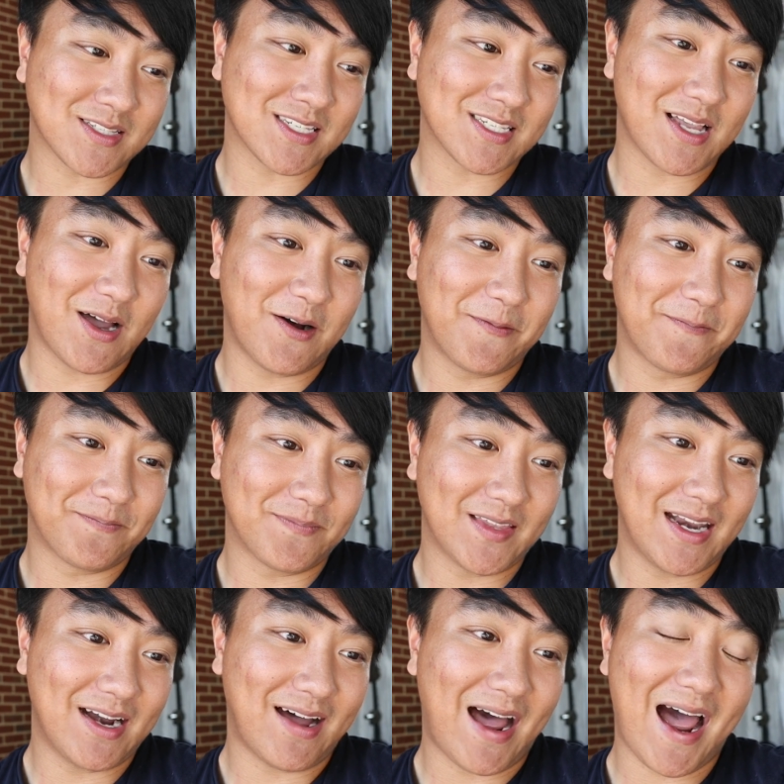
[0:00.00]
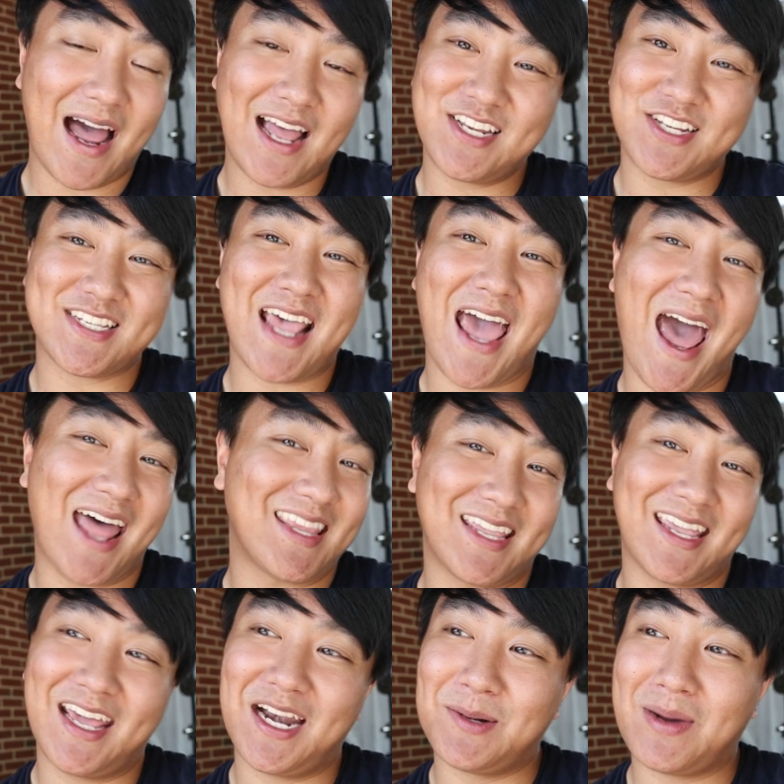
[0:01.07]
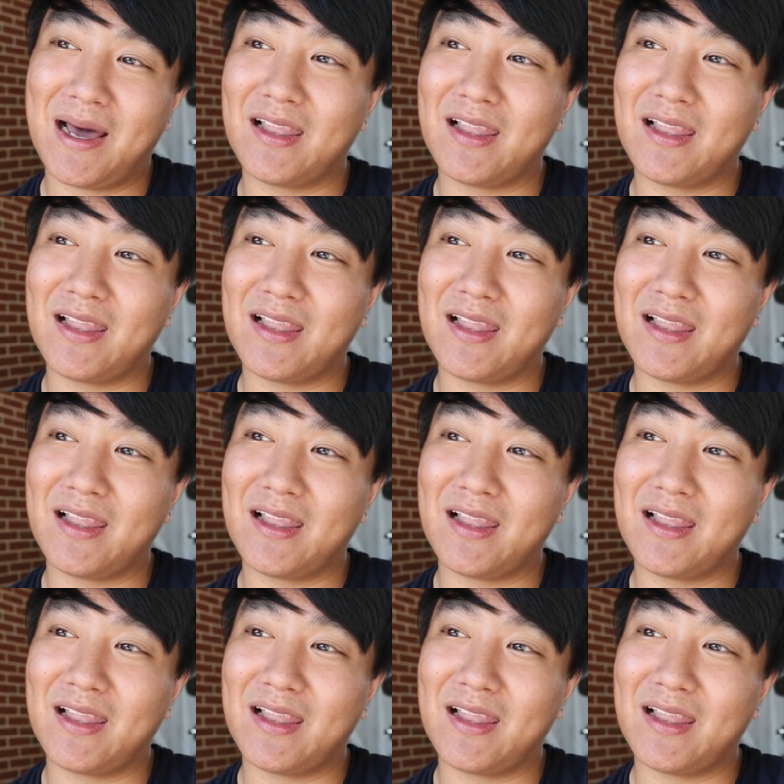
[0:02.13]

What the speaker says: So, you know, I just had to get him.